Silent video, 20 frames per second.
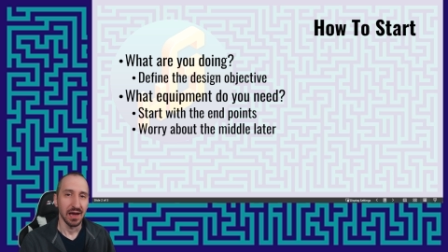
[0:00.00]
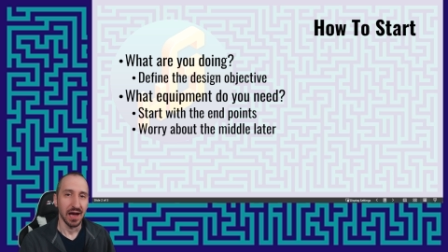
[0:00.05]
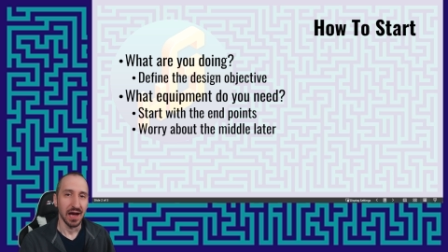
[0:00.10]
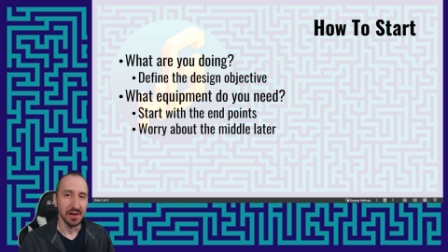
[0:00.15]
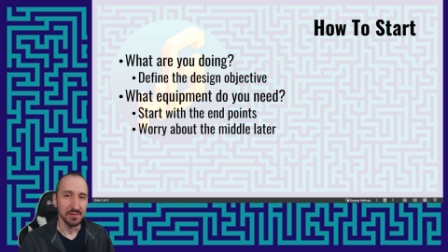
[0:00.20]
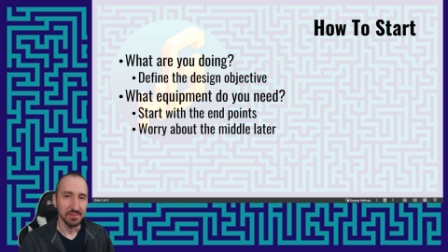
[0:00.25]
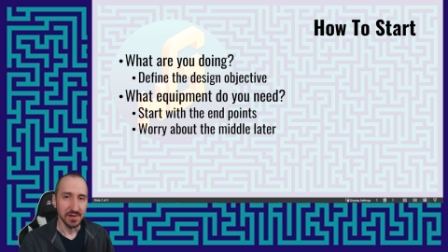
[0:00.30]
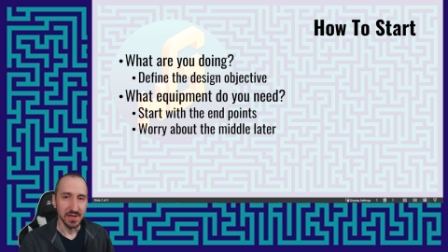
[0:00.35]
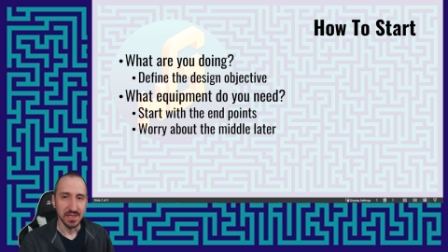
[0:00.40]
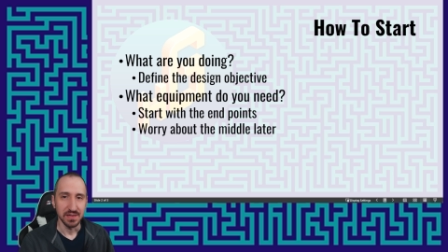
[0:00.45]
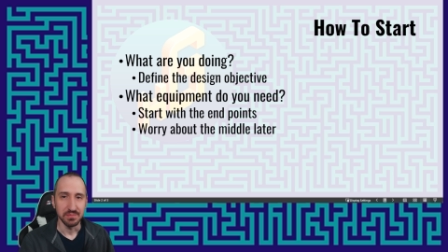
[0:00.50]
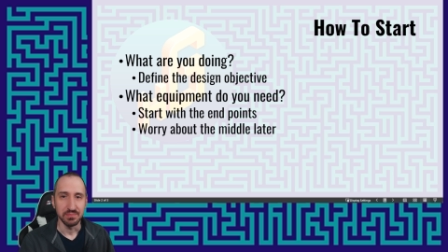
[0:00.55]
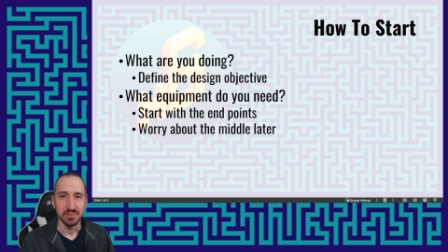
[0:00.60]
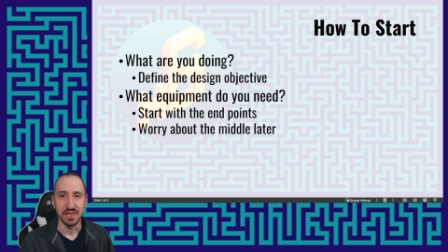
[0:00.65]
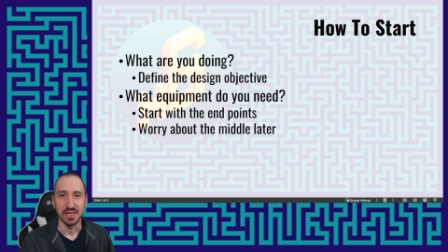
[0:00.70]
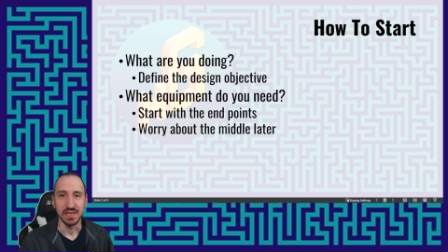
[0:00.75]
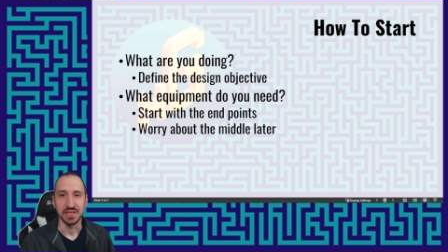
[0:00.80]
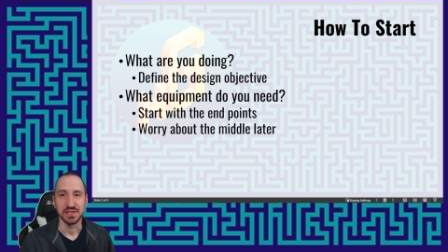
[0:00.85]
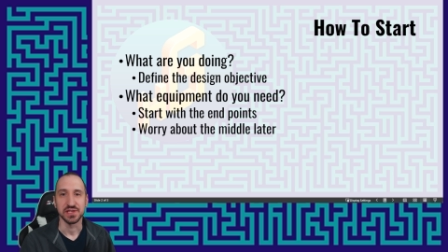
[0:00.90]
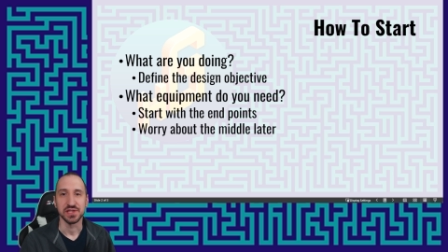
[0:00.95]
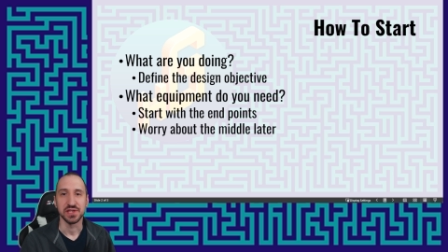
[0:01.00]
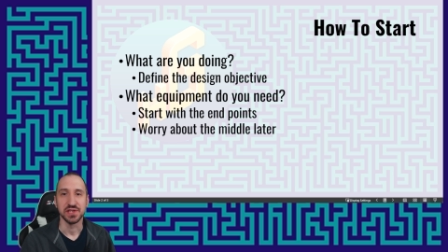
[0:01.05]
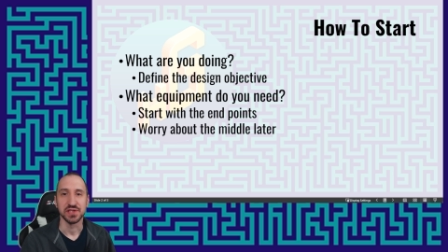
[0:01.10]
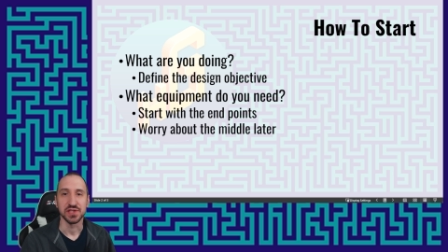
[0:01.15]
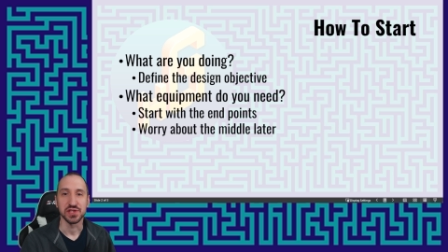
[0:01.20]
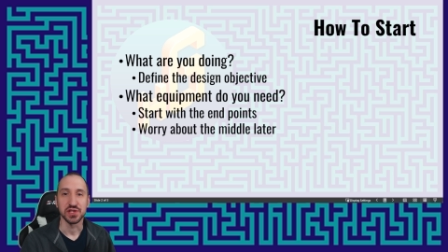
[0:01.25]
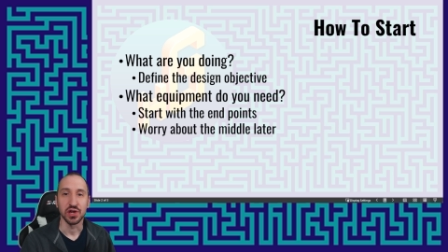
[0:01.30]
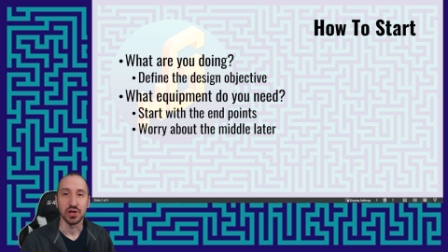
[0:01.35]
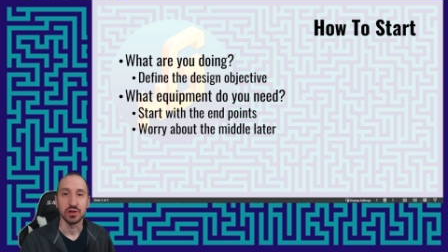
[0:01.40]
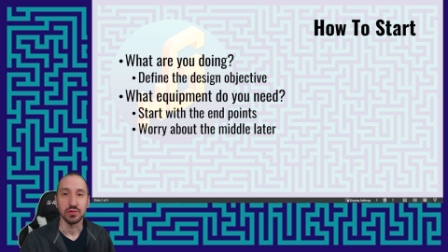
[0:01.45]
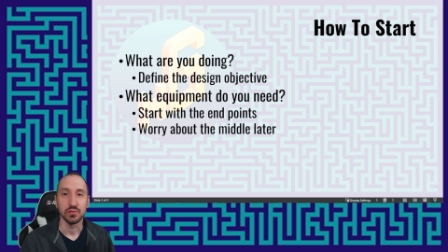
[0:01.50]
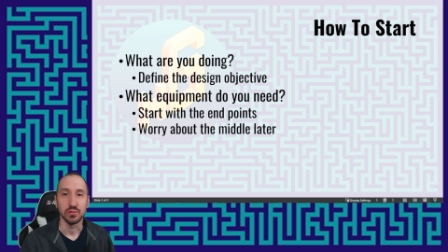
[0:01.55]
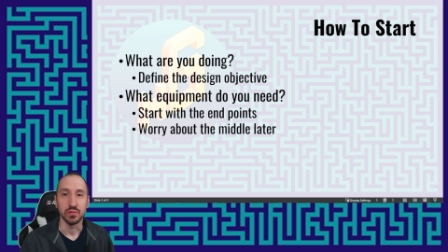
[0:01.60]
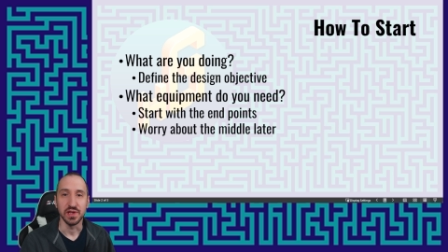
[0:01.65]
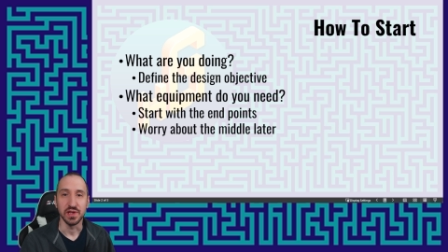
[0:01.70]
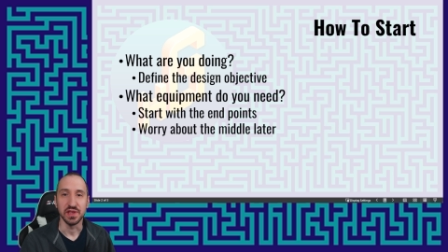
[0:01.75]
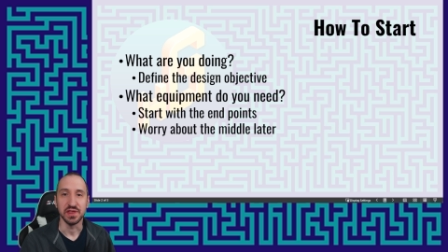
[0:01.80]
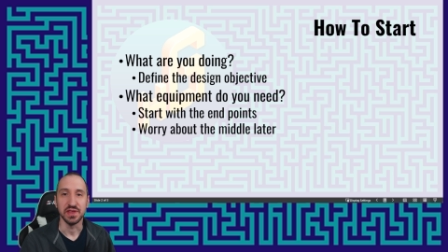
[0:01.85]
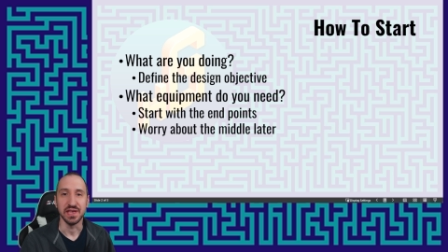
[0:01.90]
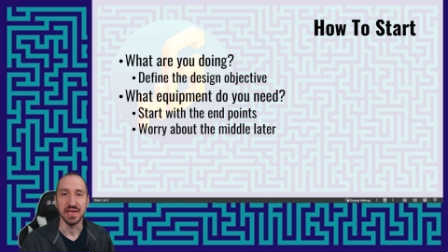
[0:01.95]
I find it best to start
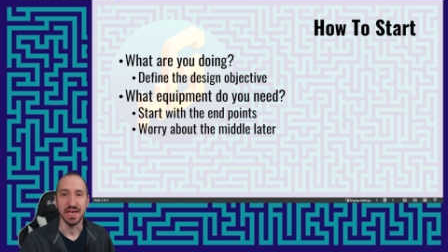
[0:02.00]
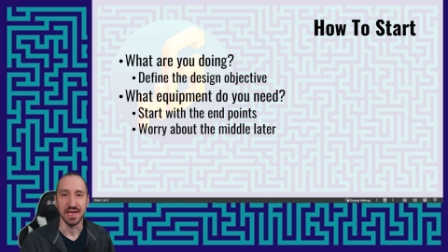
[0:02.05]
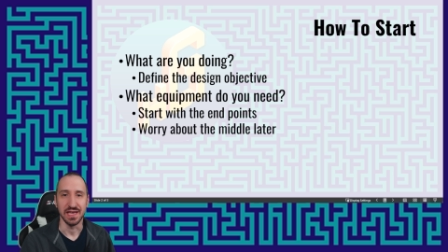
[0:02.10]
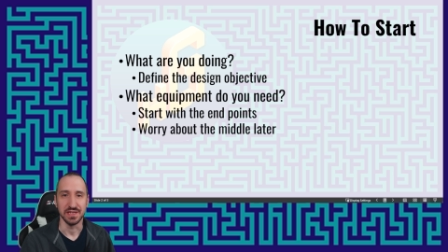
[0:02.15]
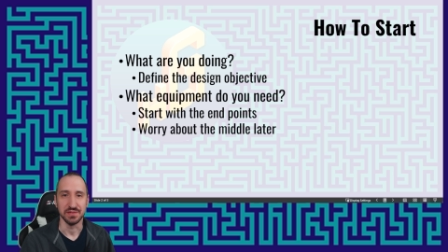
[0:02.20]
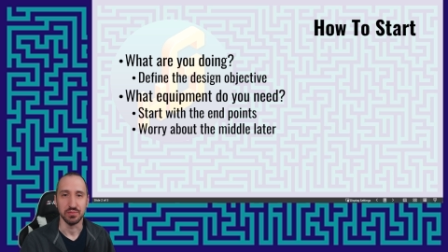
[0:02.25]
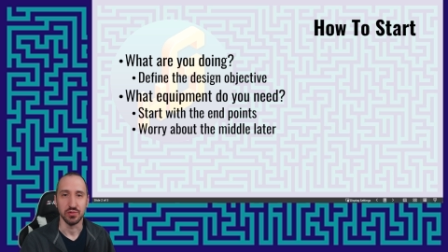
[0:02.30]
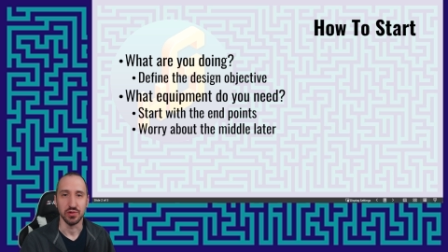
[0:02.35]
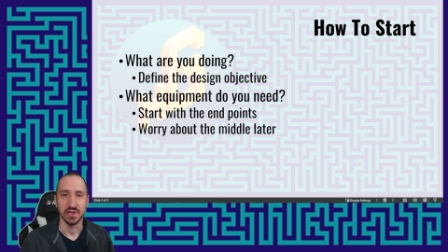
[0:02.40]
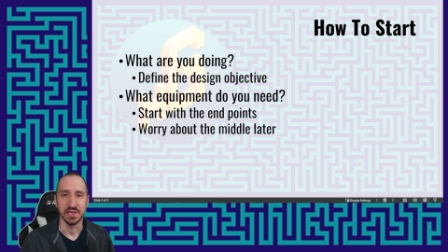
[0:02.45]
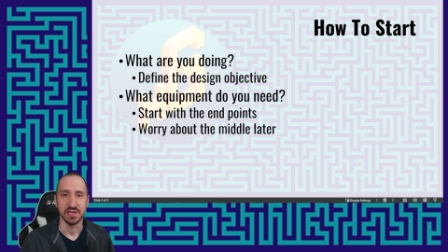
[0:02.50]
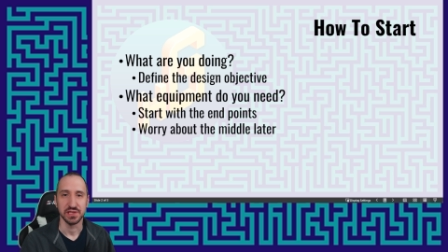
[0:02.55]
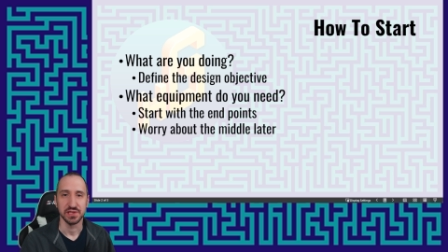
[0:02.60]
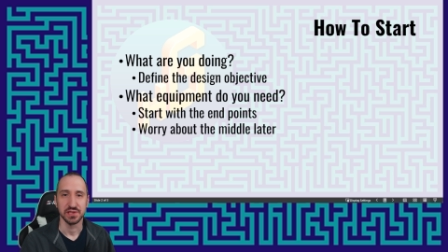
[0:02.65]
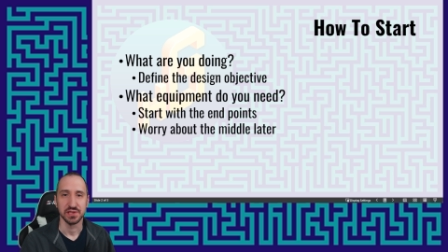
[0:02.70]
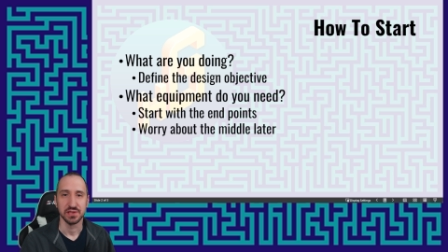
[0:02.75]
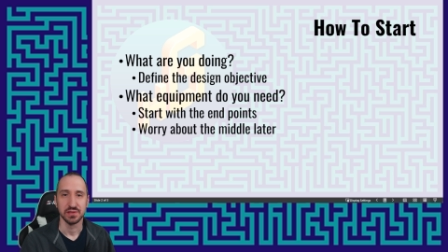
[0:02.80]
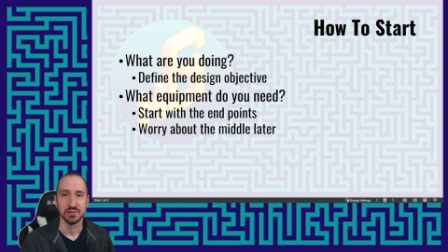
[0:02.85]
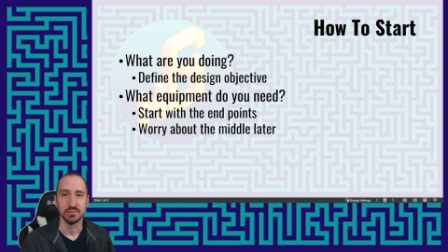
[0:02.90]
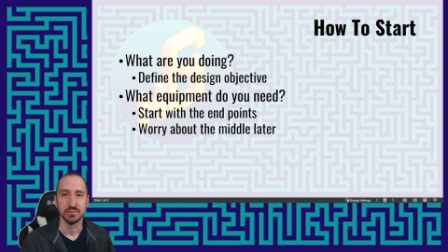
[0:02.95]
with the endpoints,